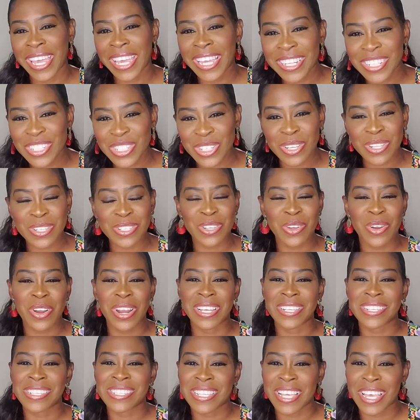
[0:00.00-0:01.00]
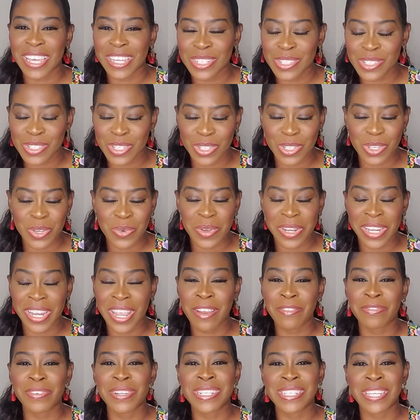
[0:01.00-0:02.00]
angels are assigned to you and
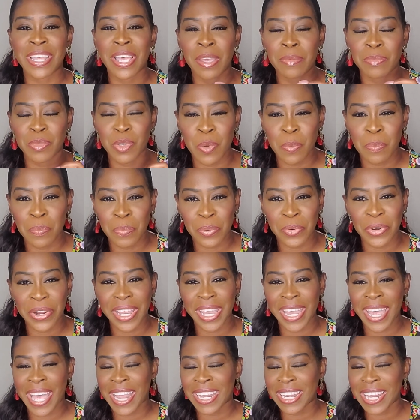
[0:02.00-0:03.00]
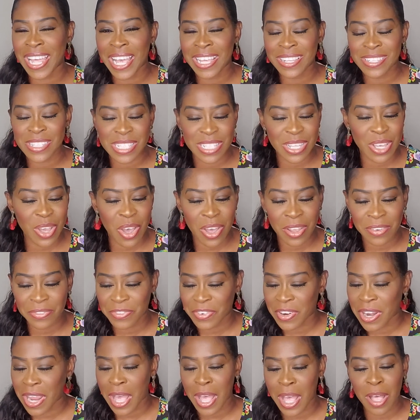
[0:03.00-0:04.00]
every time you pray and ask god
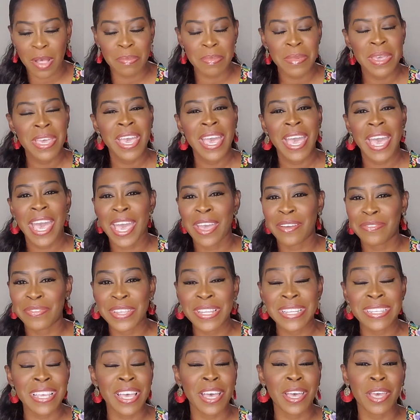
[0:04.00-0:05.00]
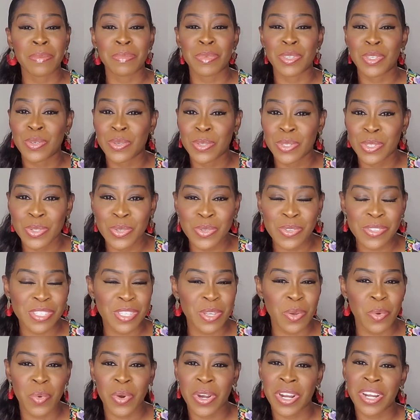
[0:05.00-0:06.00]
for help every time you use
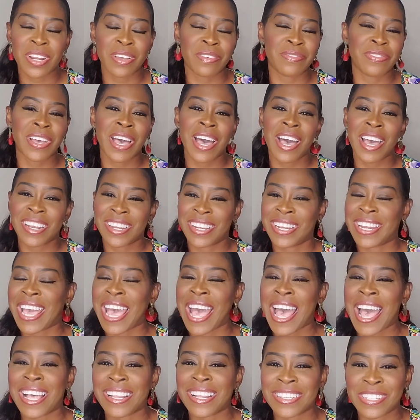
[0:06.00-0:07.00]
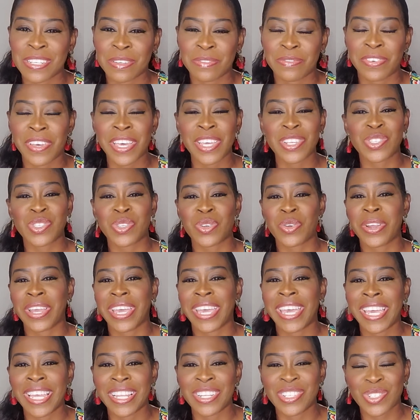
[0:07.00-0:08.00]
the word of god it activates your
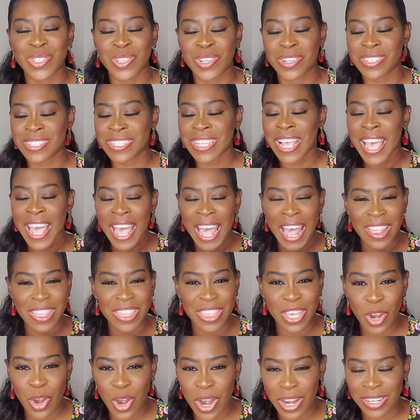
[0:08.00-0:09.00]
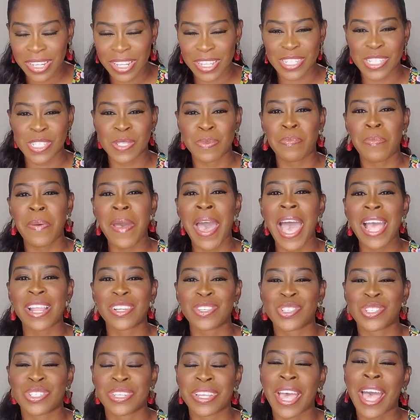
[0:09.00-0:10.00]
angels and they are
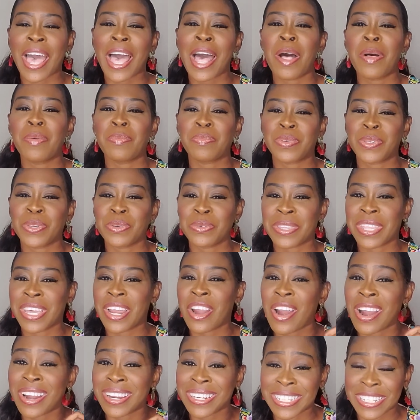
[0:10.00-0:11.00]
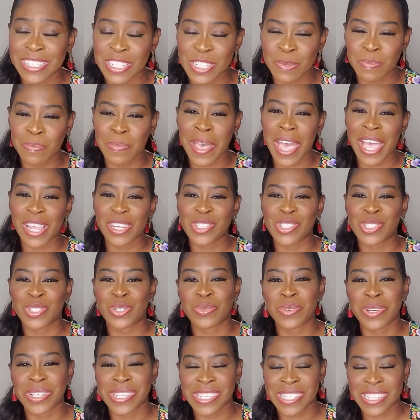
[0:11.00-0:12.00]
dispatched to help you they are dispatched
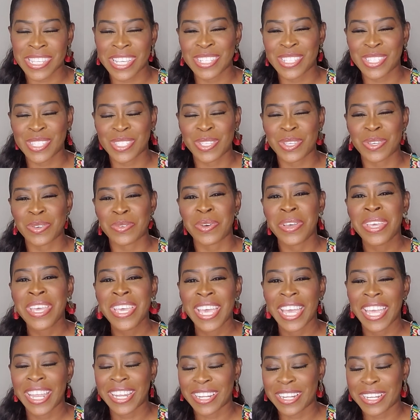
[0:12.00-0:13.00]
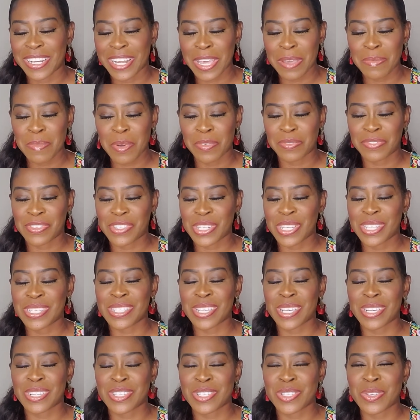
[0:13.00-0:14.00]
to assist you in the name of
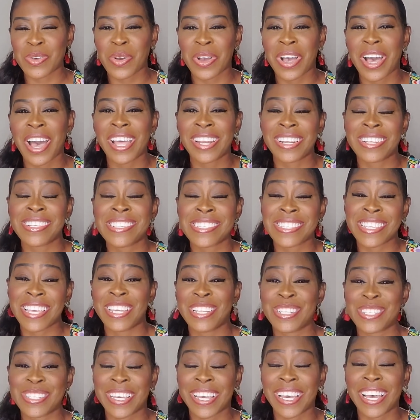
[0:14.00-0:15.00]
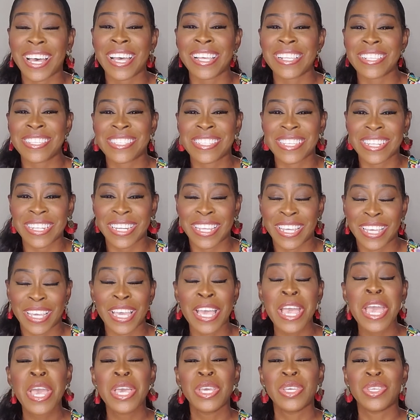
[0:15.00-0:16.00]
Jesus. So God is saying to us
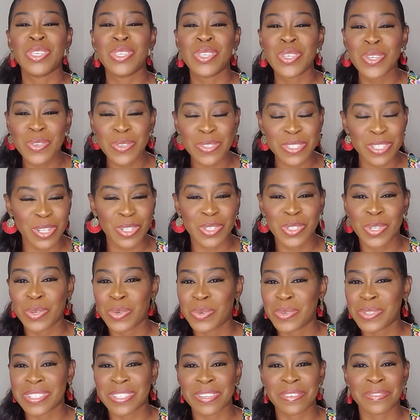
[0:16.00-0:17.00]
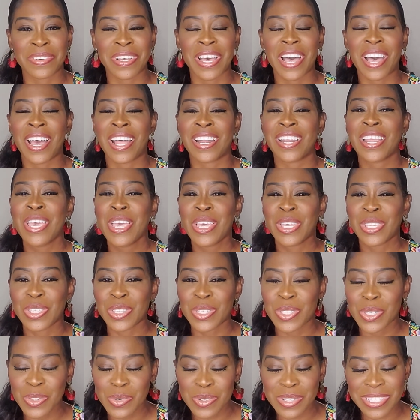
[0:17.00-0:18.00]
today, use the tools of God,
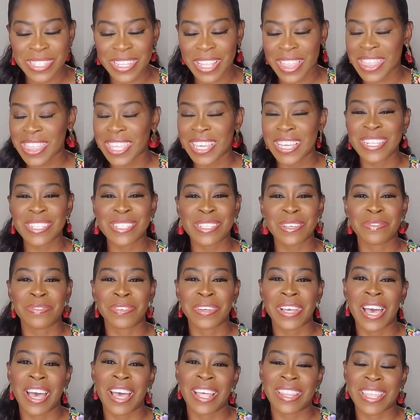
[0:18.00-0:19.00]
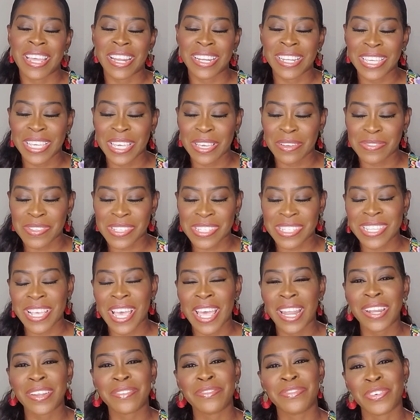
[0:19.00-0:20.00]
use the things of God that he has
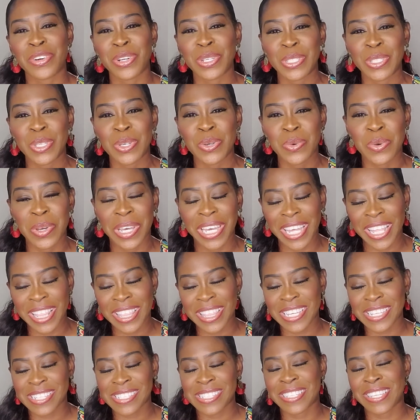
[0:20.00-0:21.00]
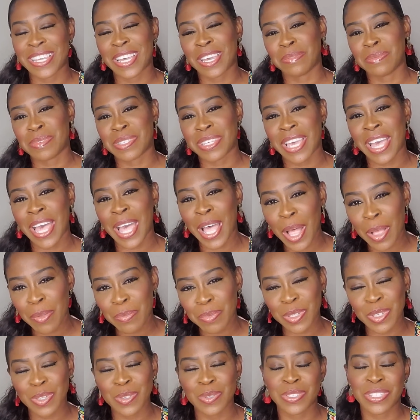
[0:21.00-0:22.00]
set for you in this time to
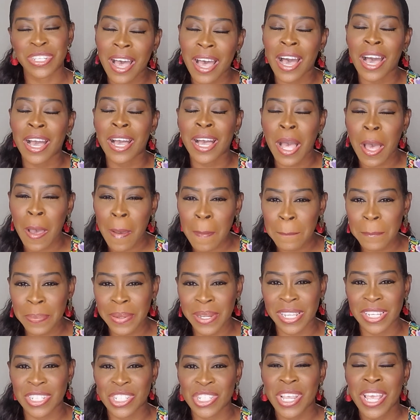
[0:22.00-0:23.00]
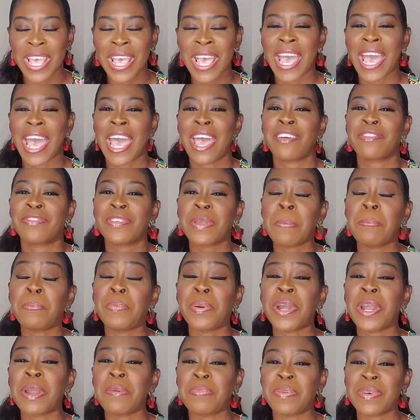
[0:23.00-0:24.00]
help you to accomplish every
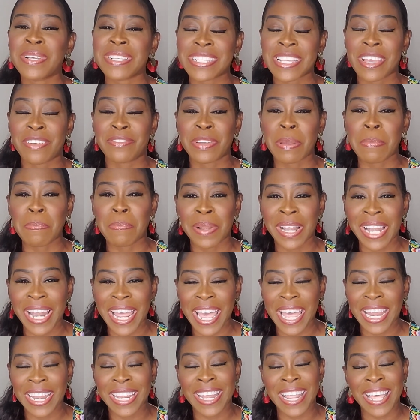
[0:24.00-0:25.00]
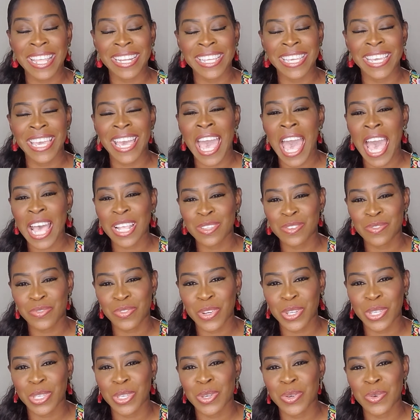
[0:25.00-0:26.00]
purpose, every plan that he has
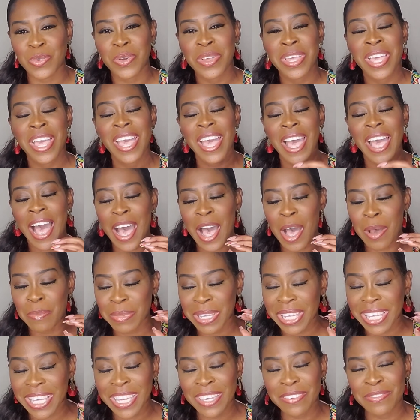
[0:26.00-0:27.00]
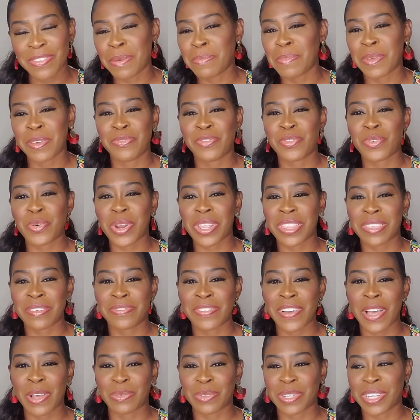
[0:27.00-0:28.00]
for you, um, even before the
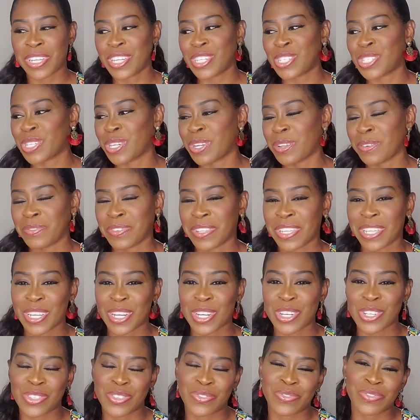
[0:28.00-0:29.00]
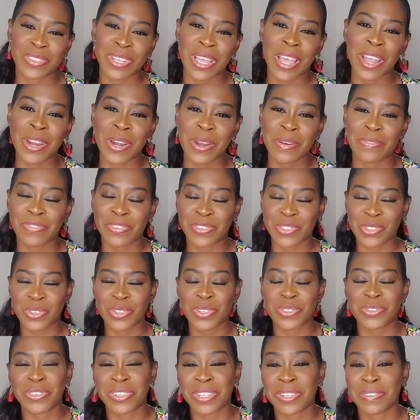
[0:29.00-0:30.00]
foundation of the earth earth,
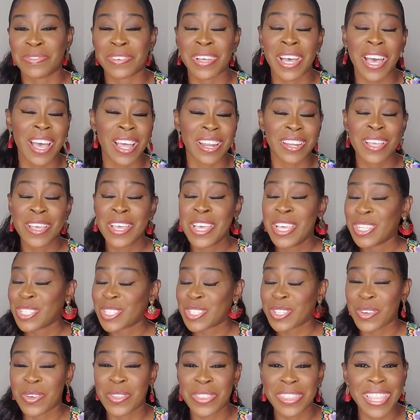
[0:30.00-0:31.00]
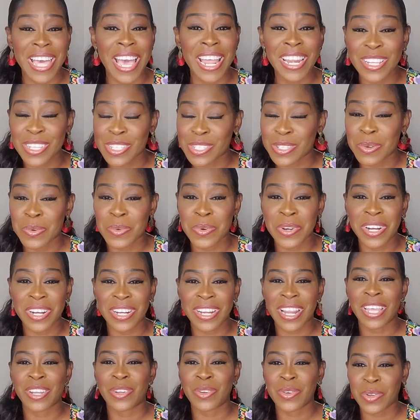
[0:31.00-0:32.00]
children of God. So that is the
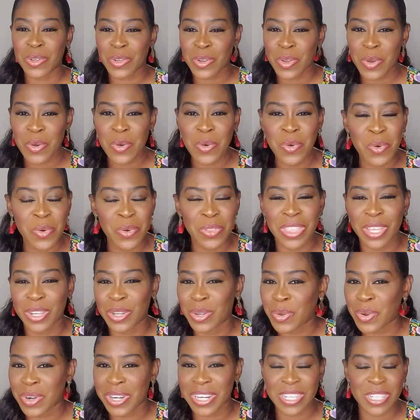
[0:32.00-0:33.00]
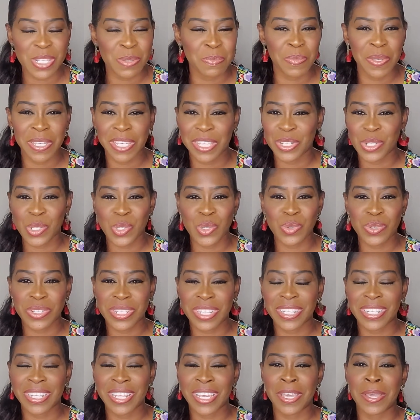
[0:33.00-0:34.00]
word. I don't know who the Lord is speaking to
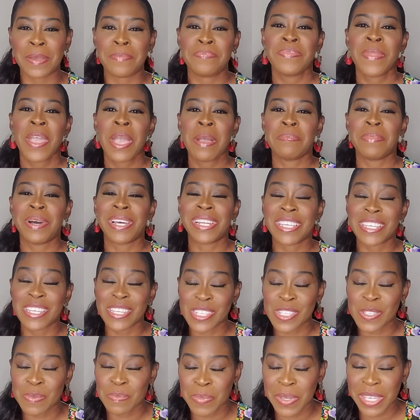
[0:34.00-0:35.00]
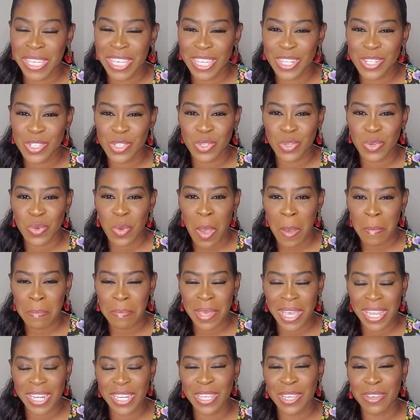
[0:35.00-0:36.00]
today, but he is speaking to
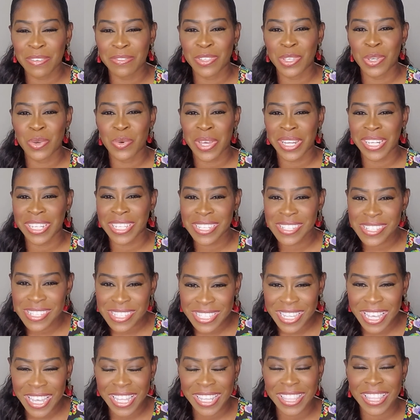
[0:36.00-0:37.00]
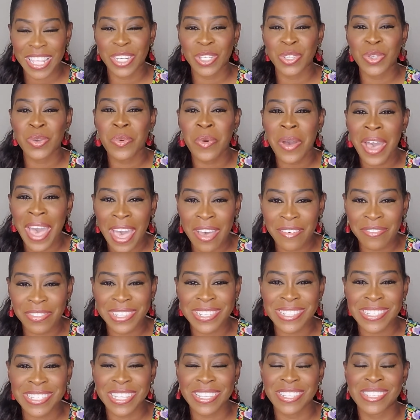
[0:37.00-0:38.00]
many of you and he's saying that you have
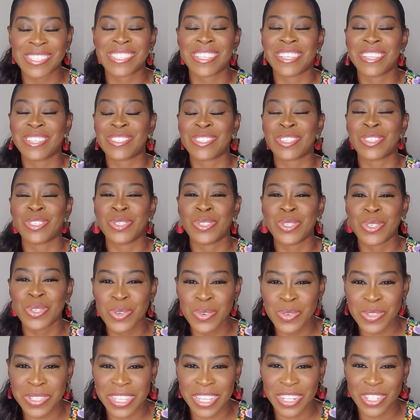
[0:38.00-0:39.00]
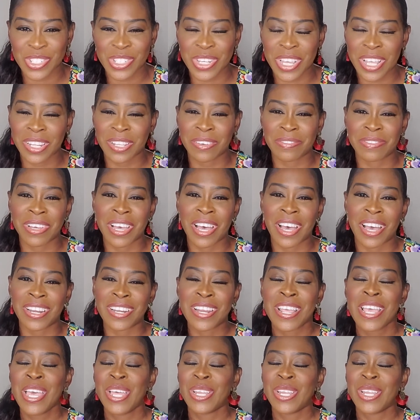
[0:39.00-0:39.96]
assistance. Use it, child of God.